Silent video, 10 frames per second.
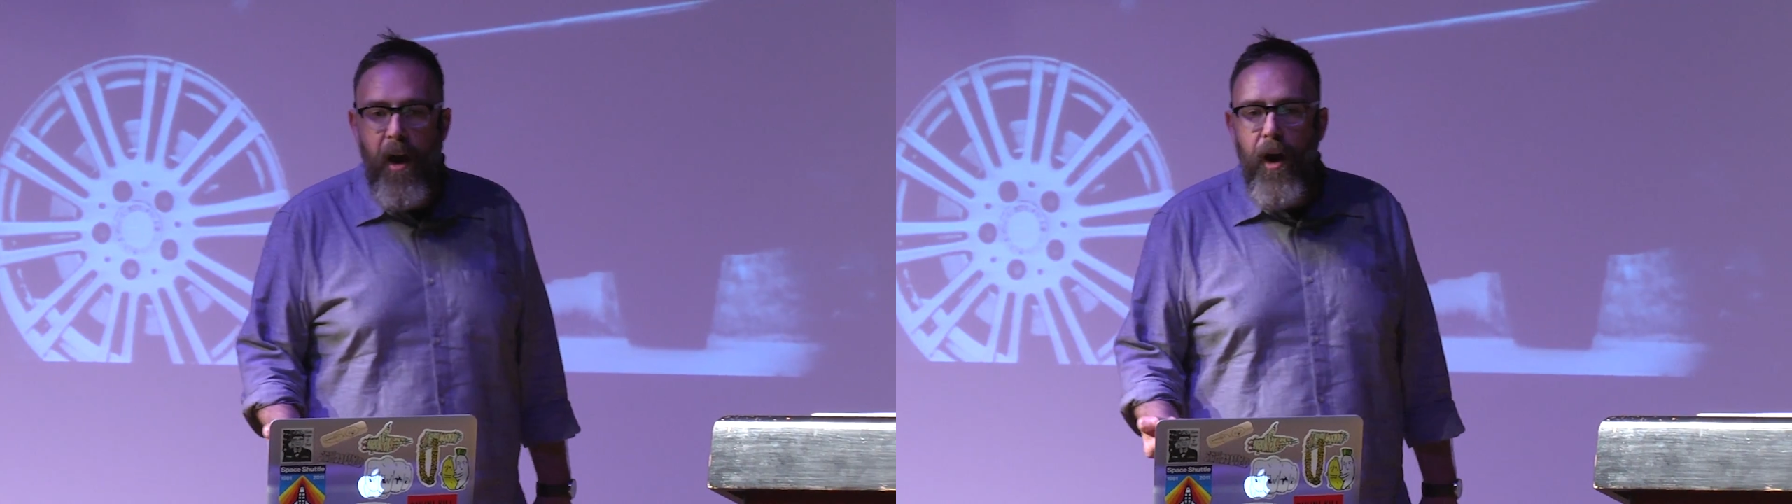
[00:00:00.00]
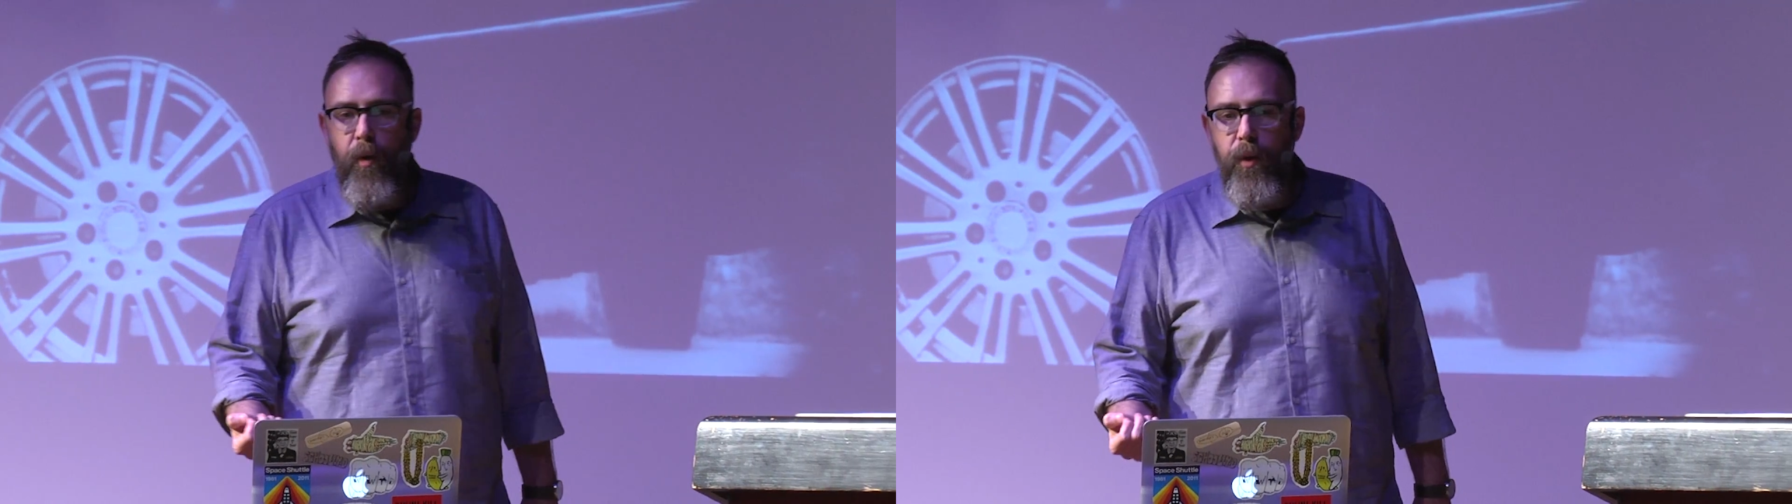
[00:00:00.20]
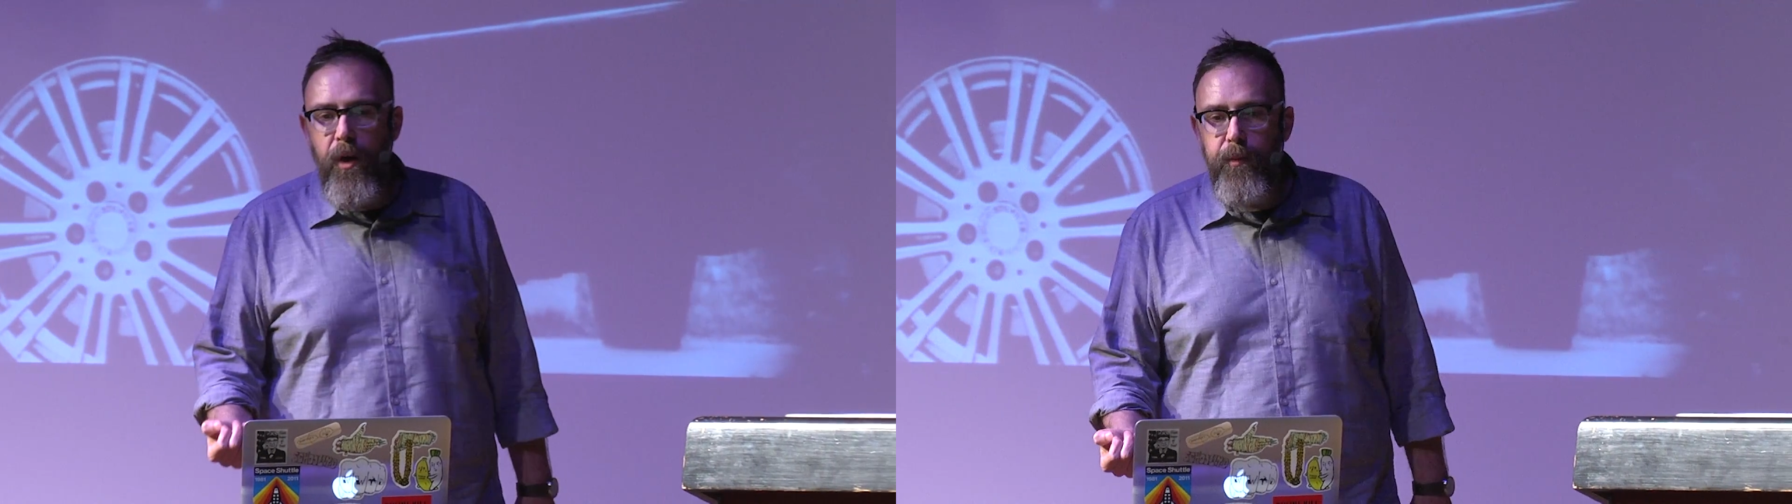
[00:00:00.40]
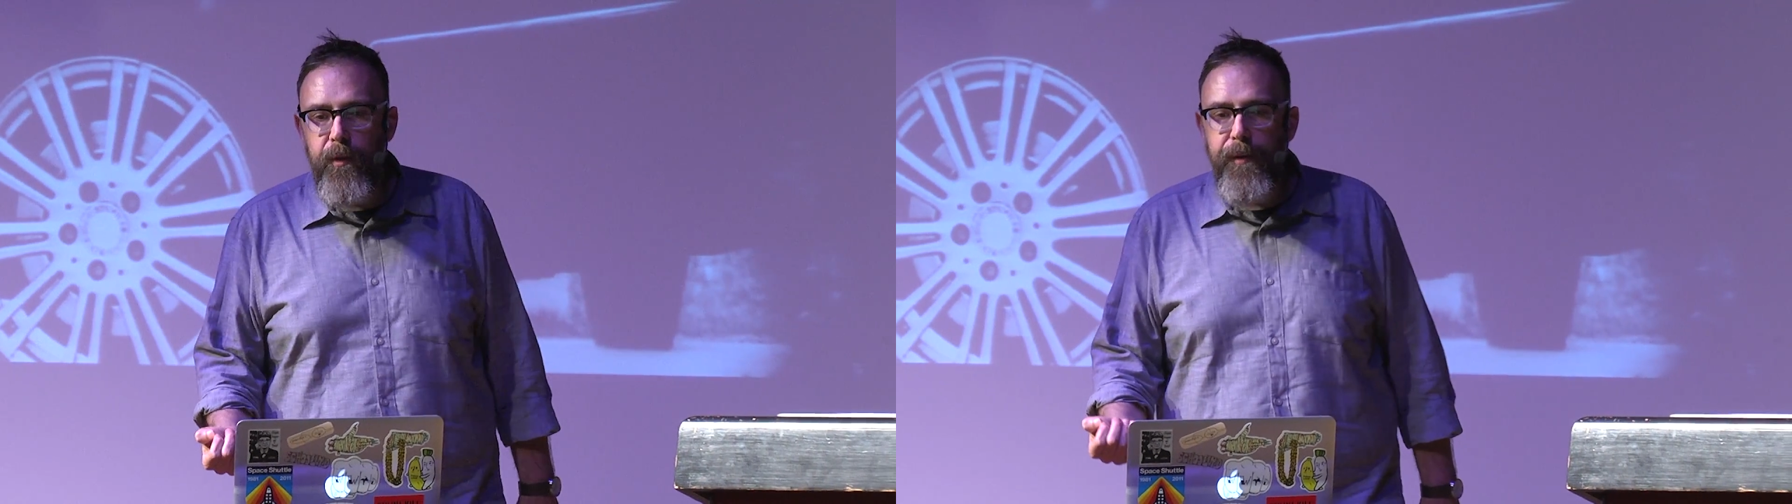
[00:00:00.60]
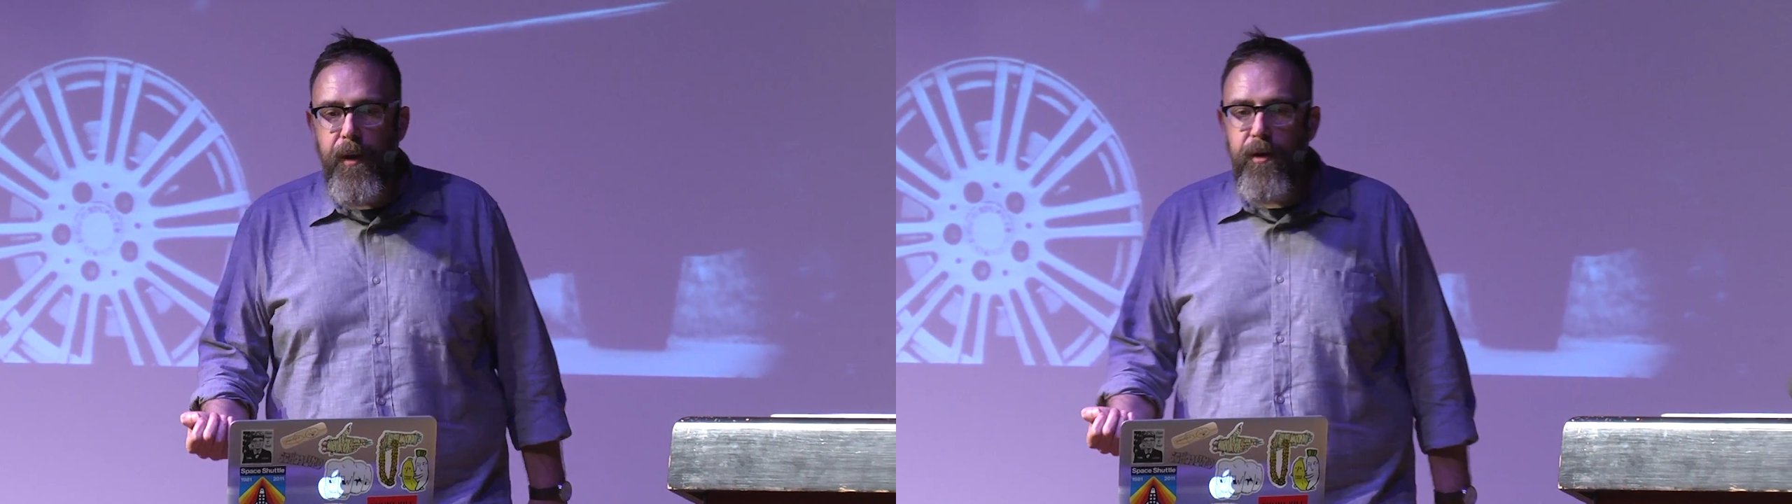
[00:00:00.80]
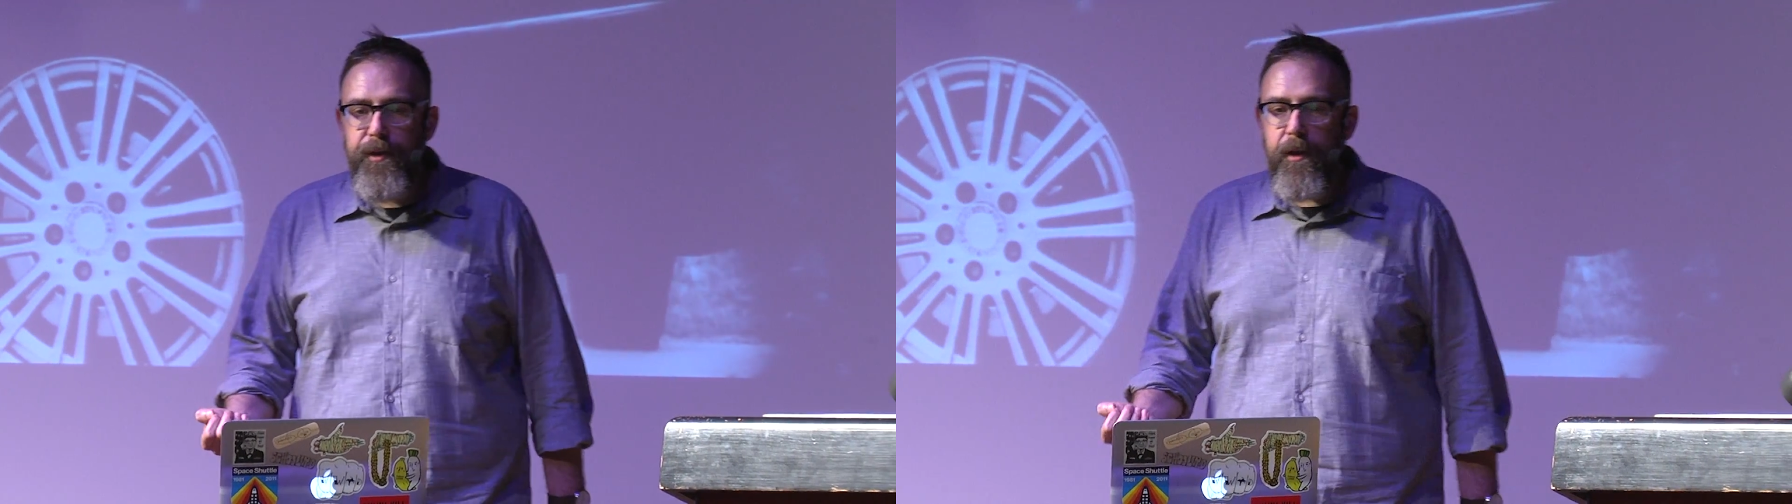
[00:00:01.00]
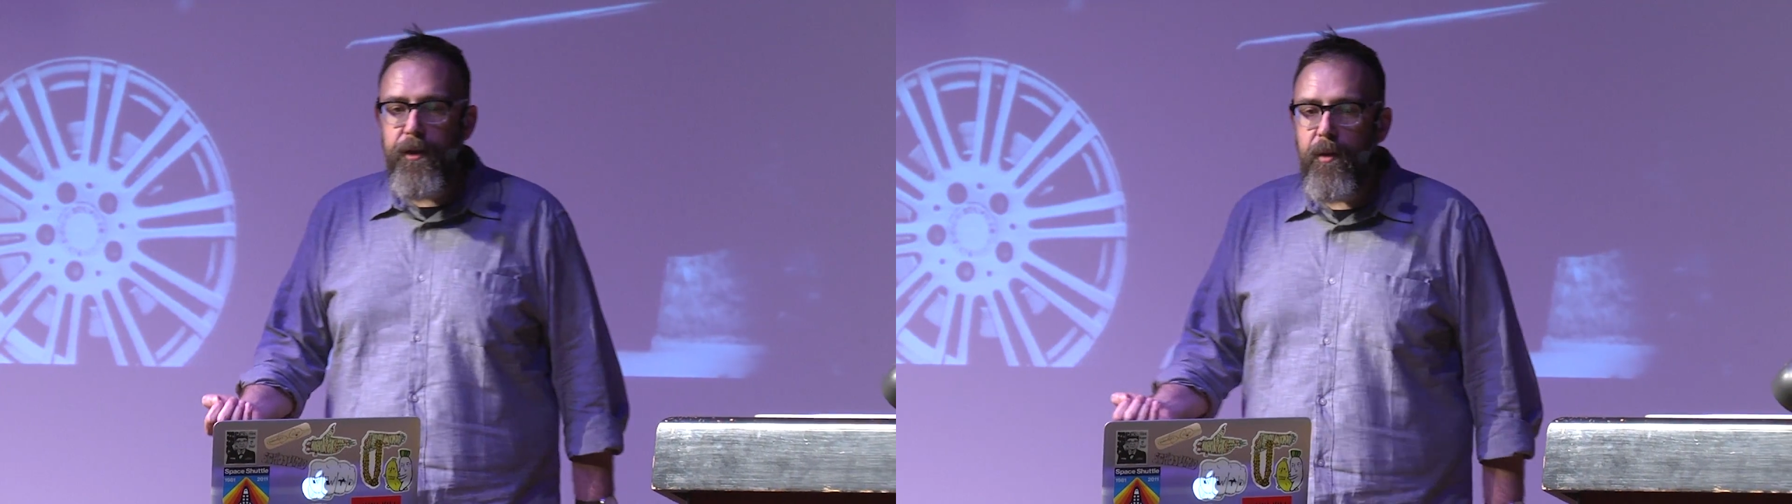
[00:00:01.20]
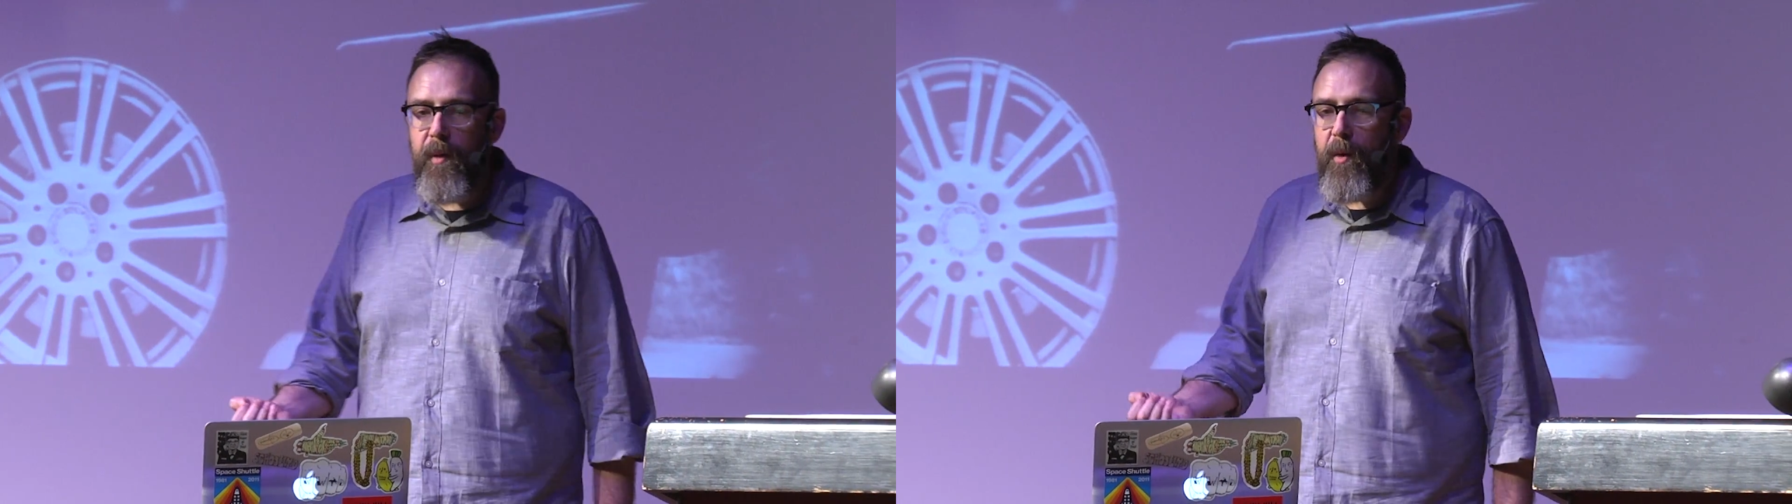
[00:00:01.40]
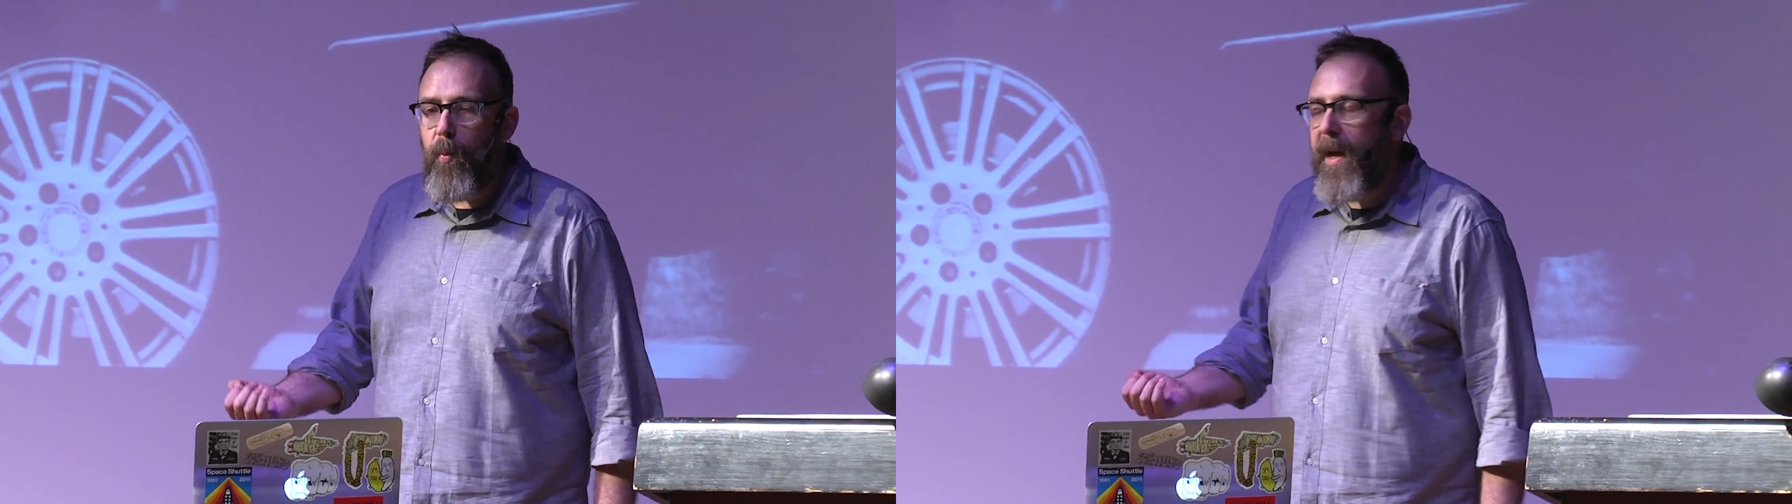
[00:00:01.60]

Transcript: A world where those are doing